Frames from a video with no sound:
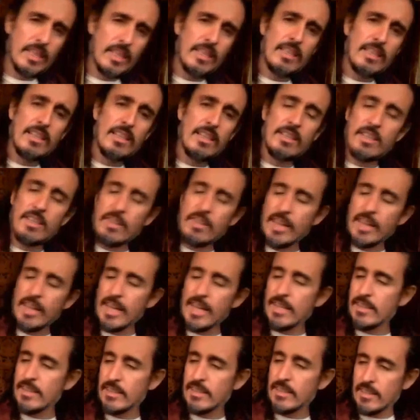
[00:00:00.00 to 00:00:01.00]
On the other
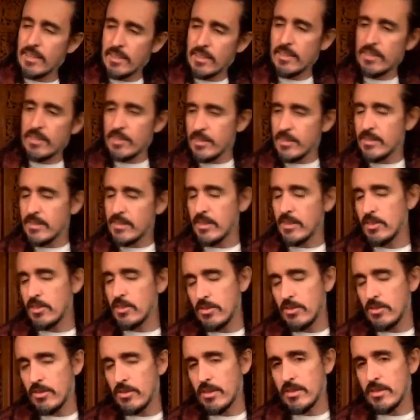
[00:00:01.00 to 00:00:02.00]
hand, this
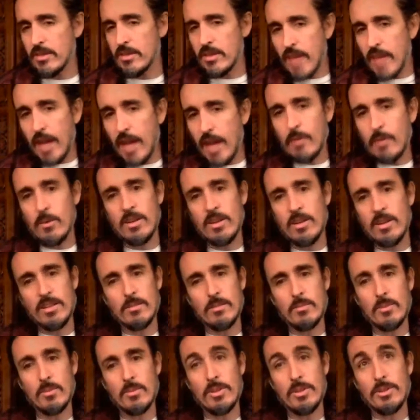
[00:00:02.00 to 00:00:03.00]
nakshatra is not welcome
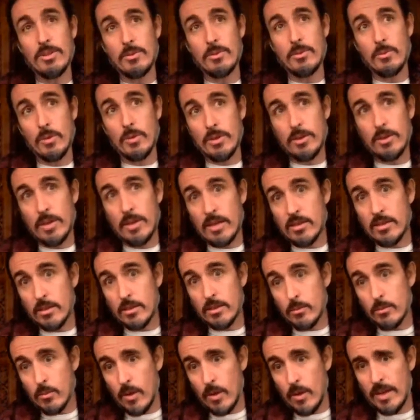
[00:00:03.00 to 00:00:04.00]
where you actually
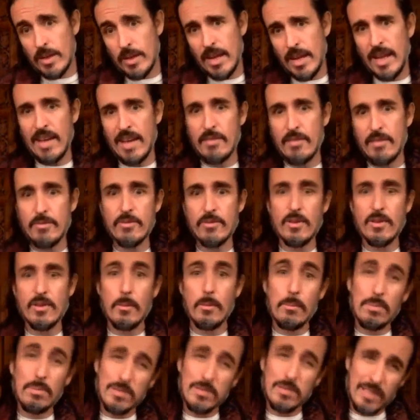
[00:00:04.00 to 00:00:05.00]
want to have
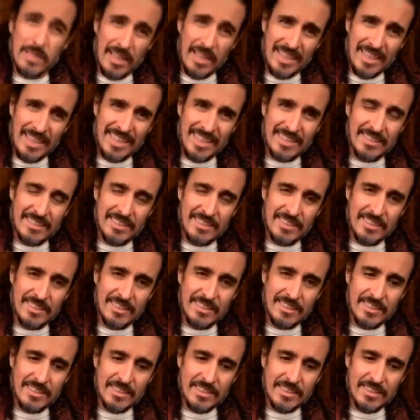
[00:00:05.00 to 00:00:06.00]
compliance
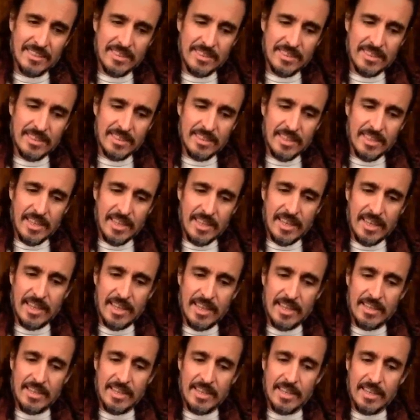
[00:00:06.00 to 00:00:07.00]

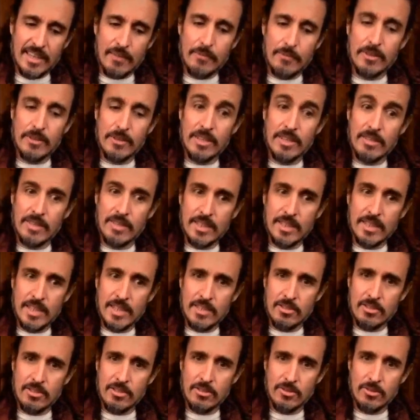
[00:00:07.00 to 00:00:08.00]
and like a forgiving
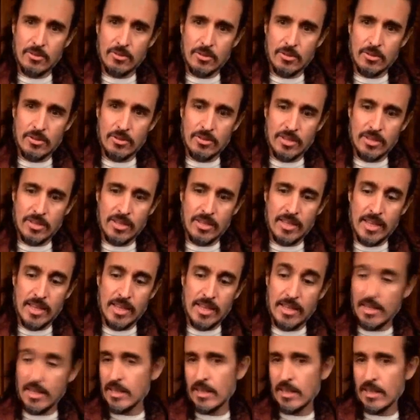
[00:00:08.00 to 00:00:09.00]
nature towards
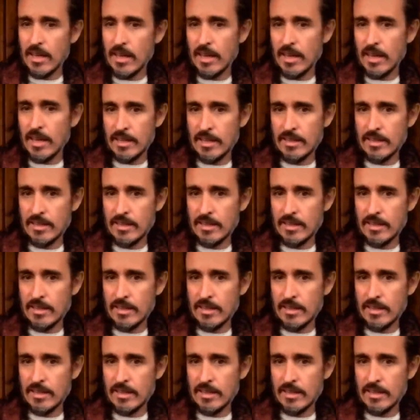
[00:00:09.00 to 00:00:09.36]
a lie.